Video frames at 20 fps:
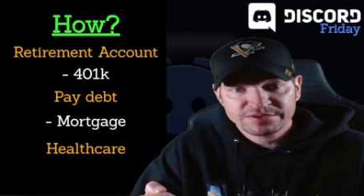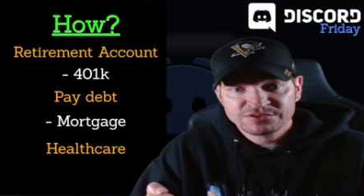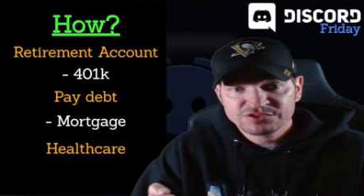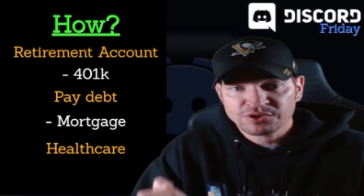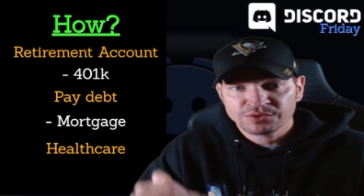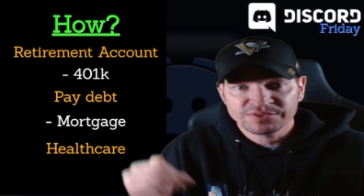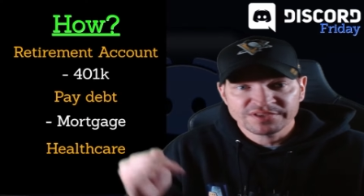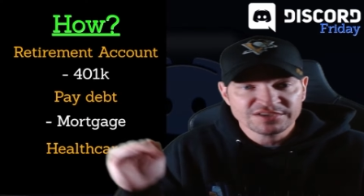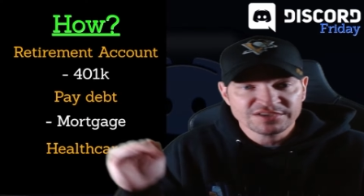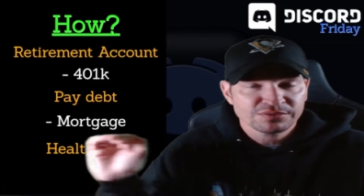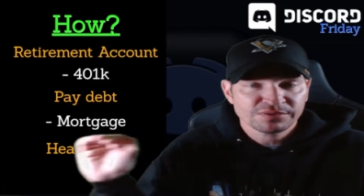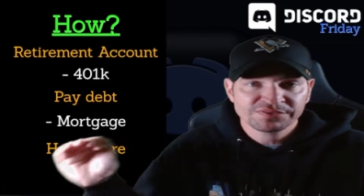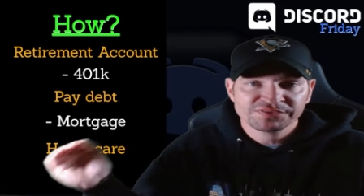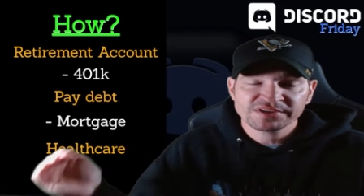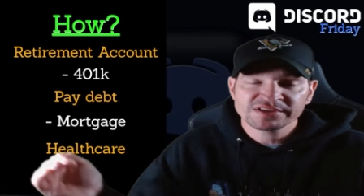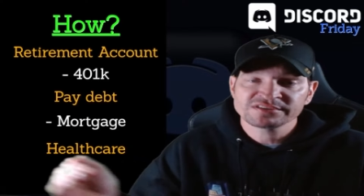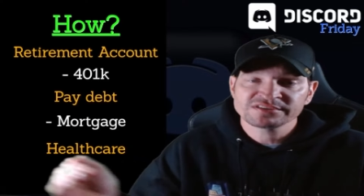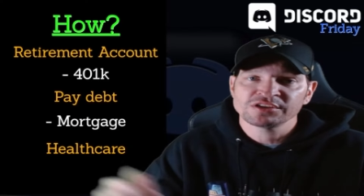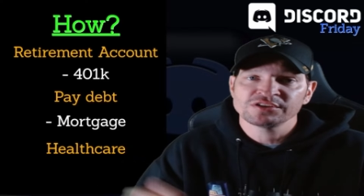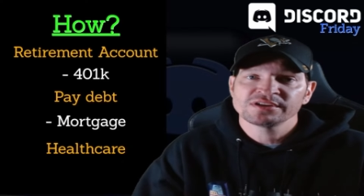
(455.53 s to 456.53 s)
So these are
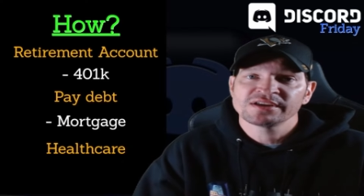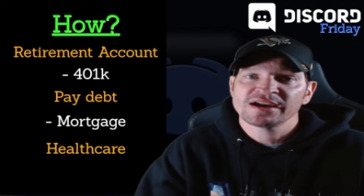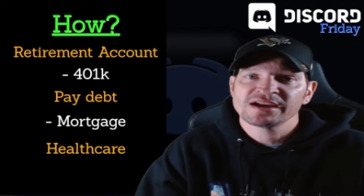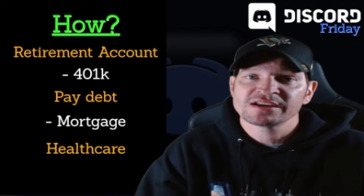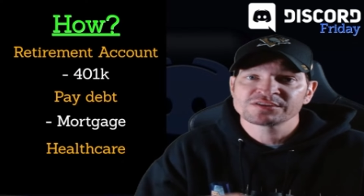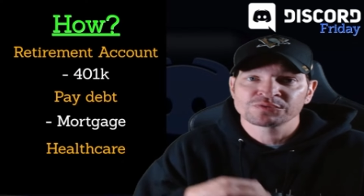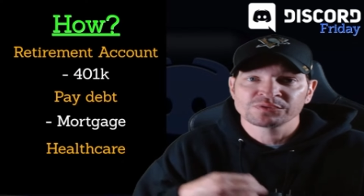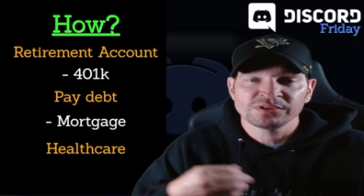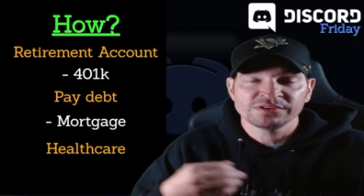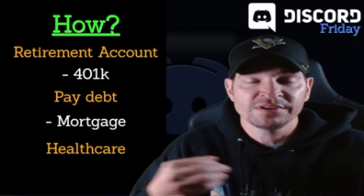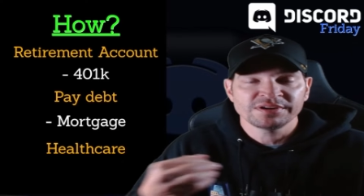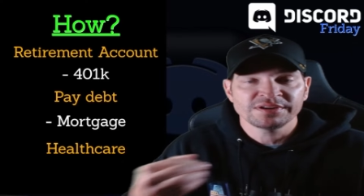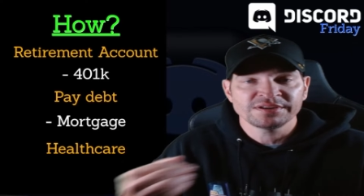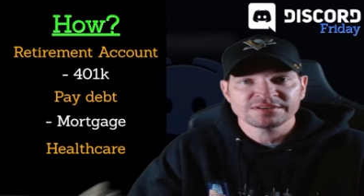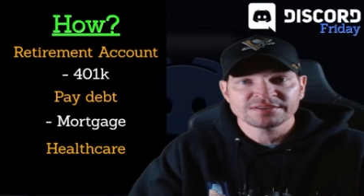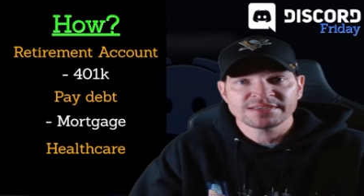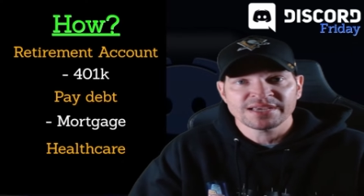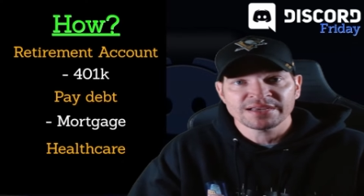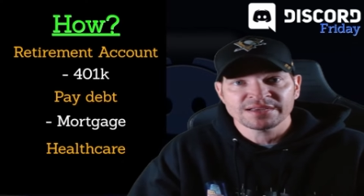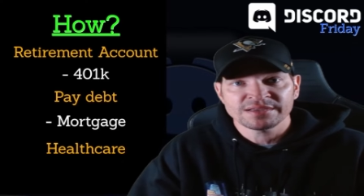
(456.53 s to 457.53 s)
things that you guys really need
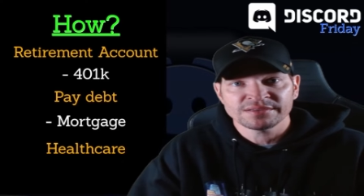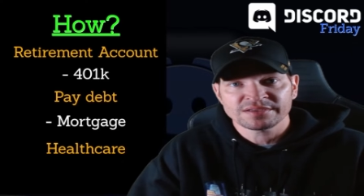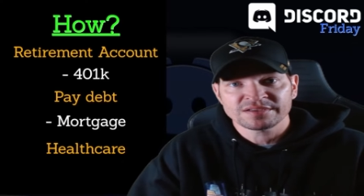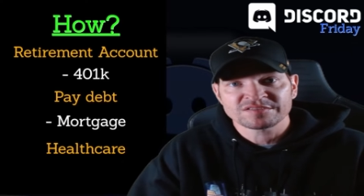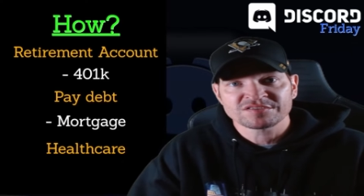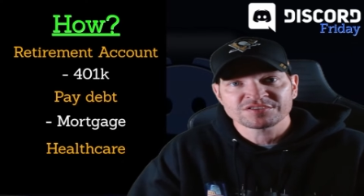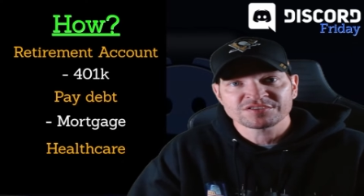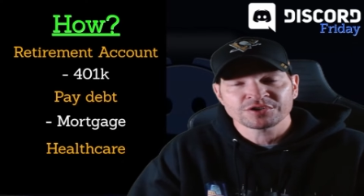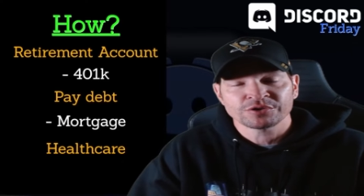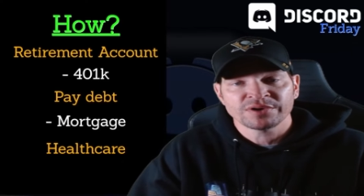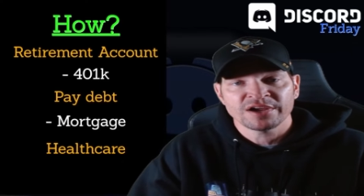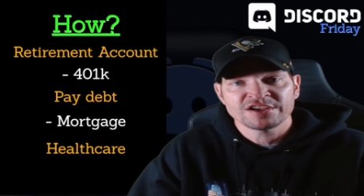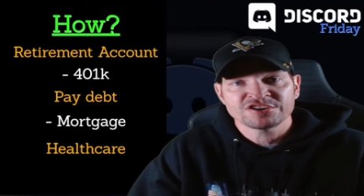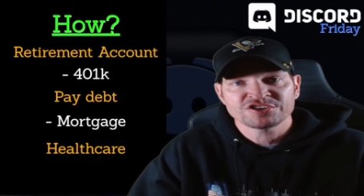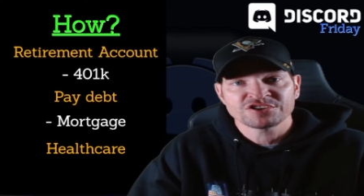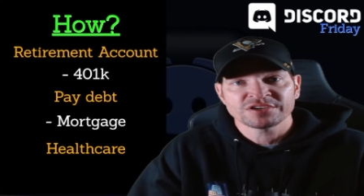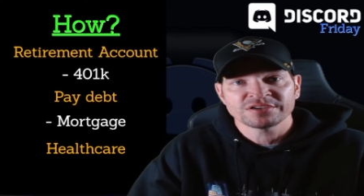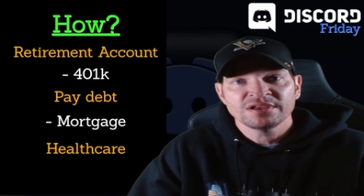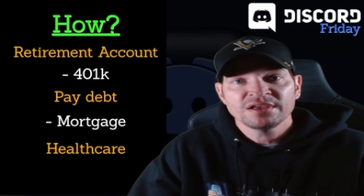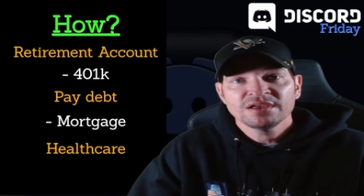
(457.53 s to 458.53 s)
to take into
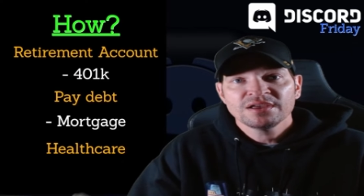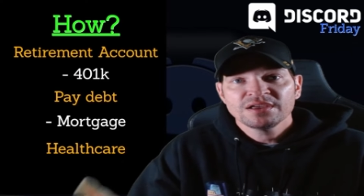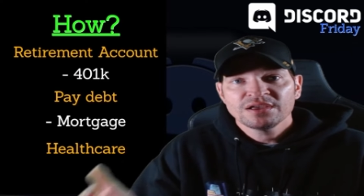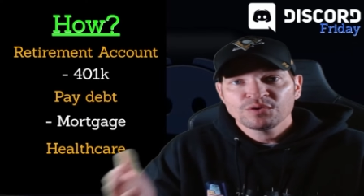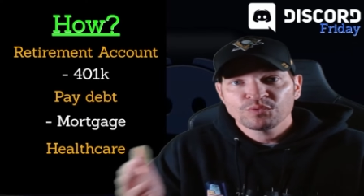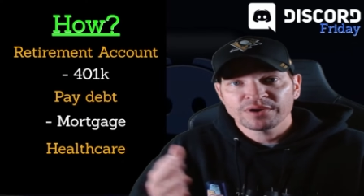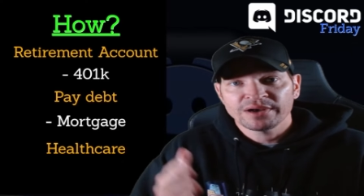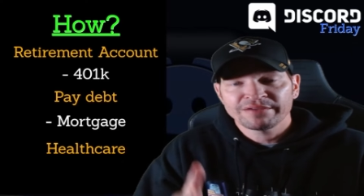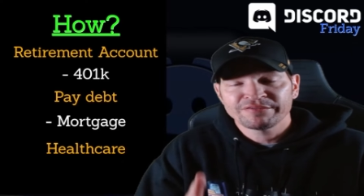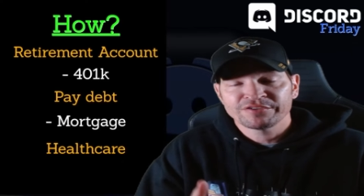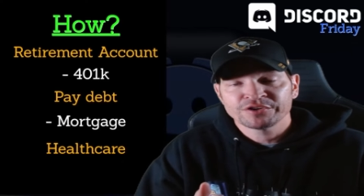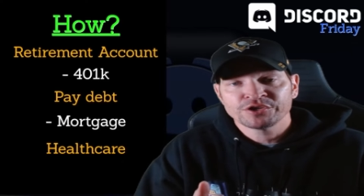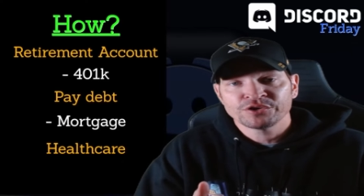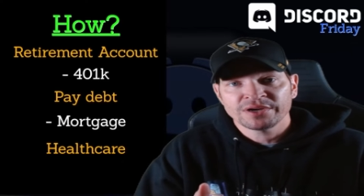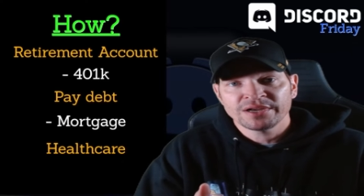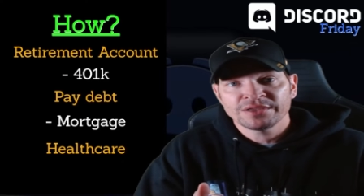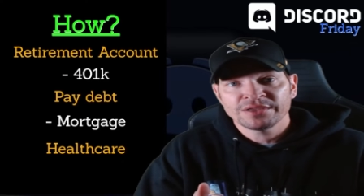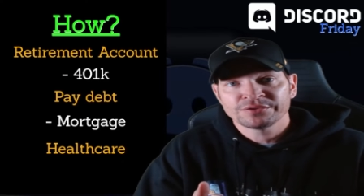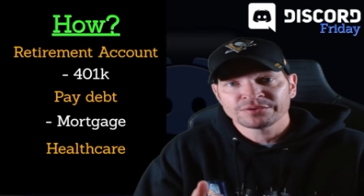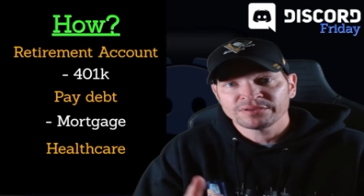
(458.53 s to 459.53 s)
consideration whenever
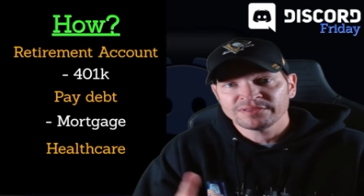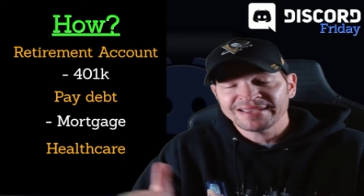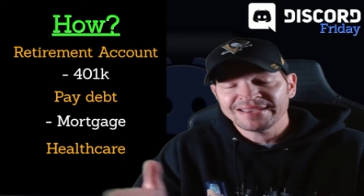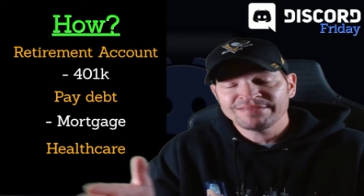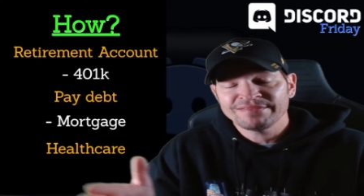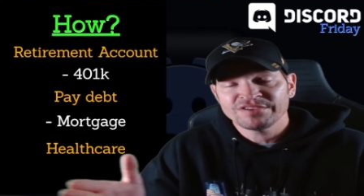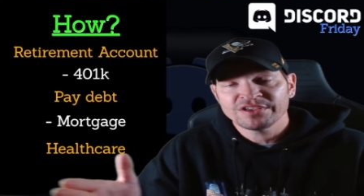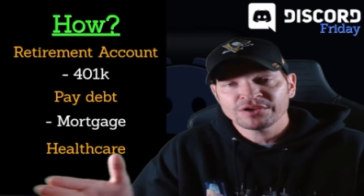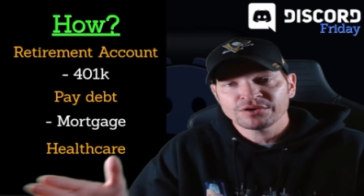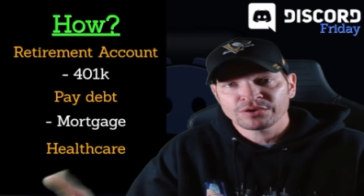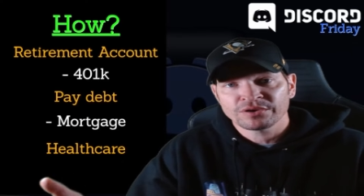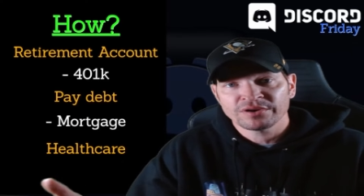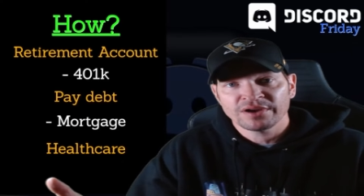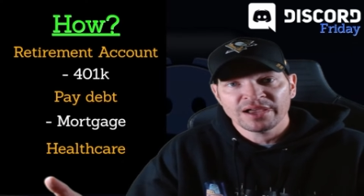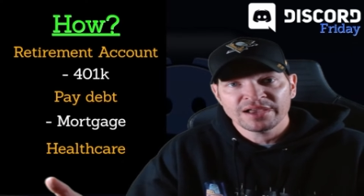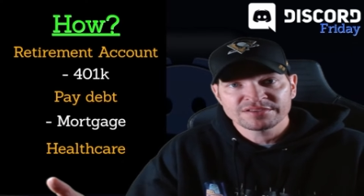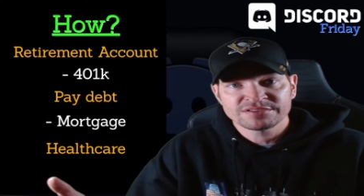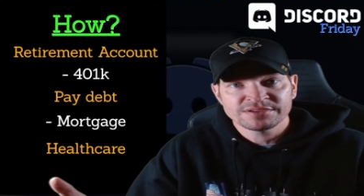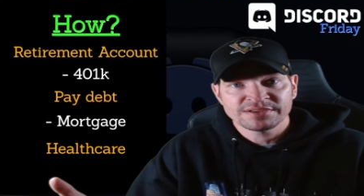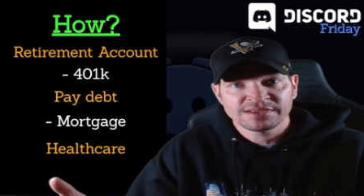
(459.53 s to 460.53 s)
you're either leaving or
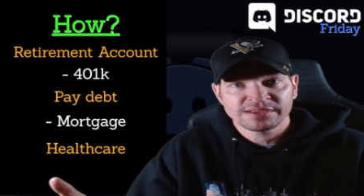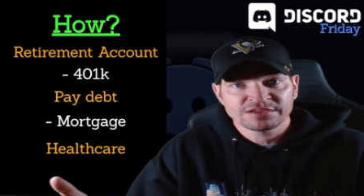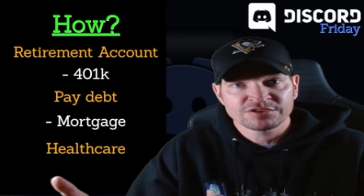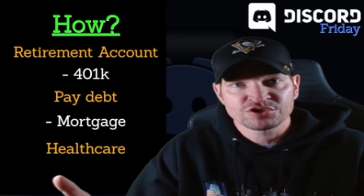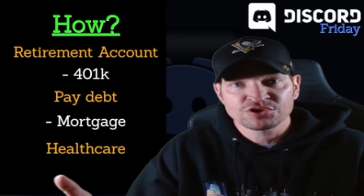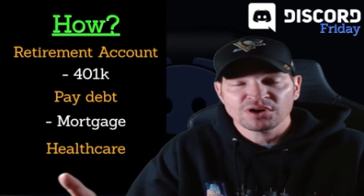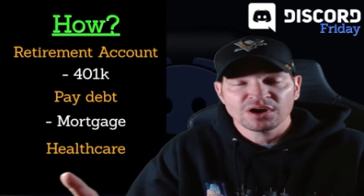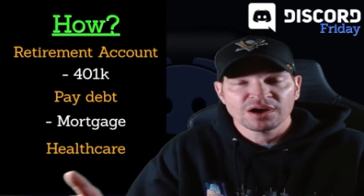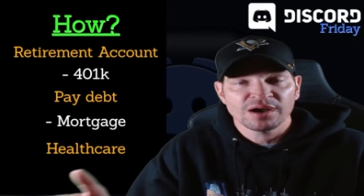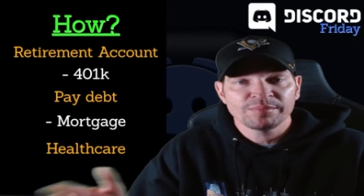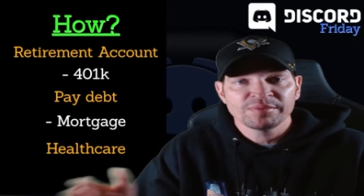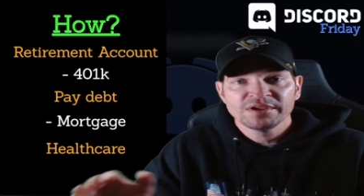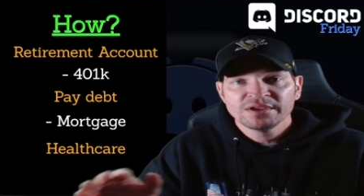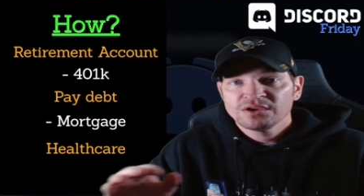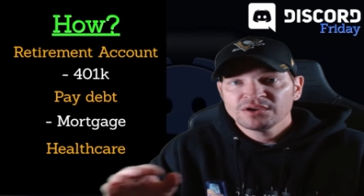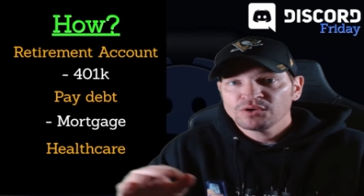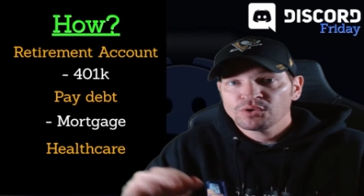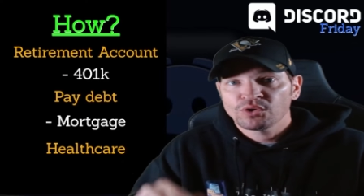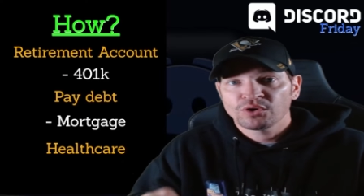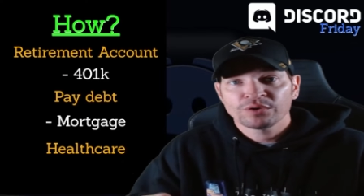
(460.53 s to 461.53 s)
exiting a job
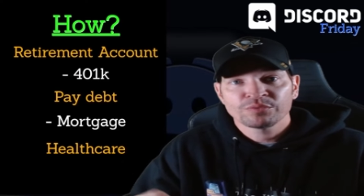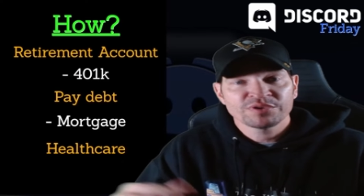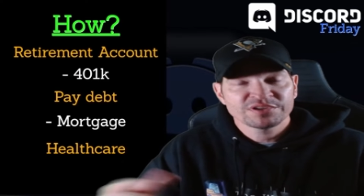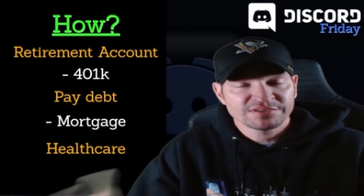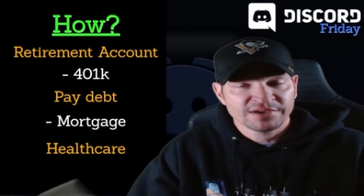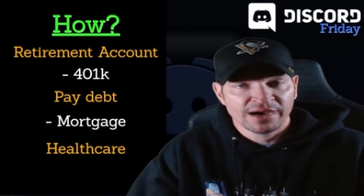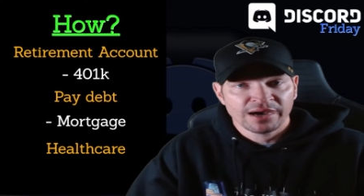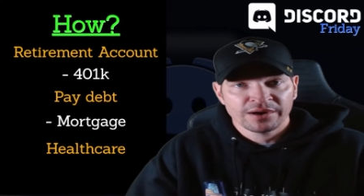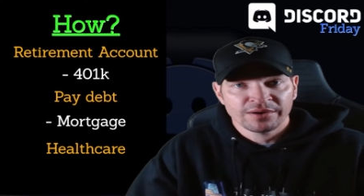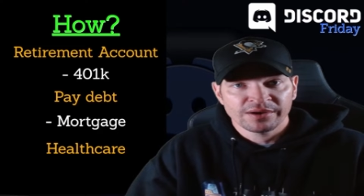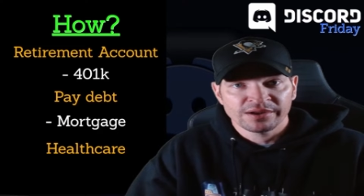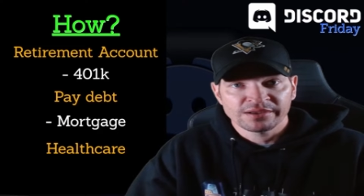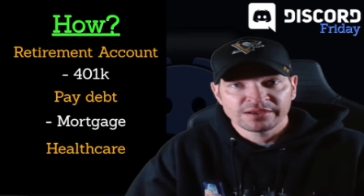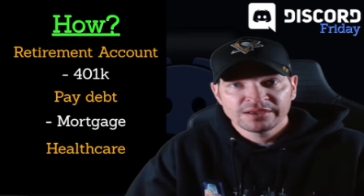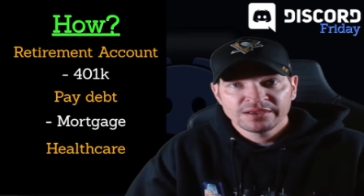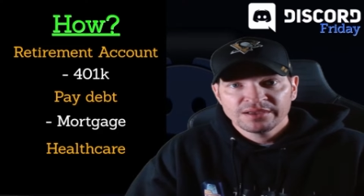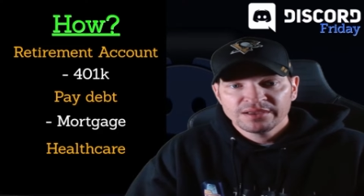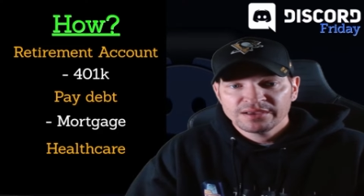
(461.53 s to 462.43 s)
or retiring.